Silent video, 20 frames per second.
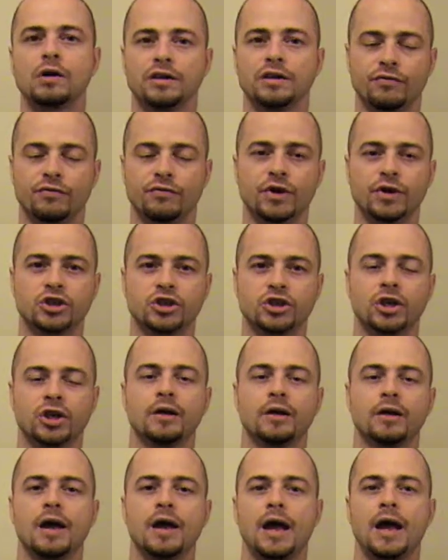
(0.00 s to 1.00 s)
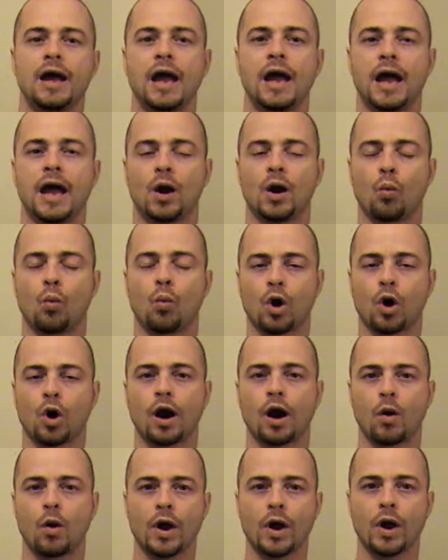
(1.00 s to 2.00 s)
division and work
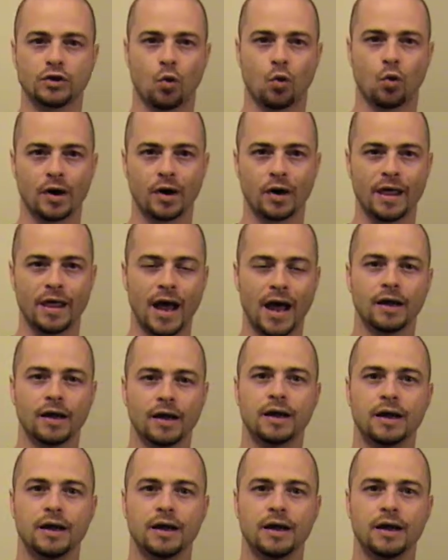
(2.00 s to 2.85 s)
our way toward that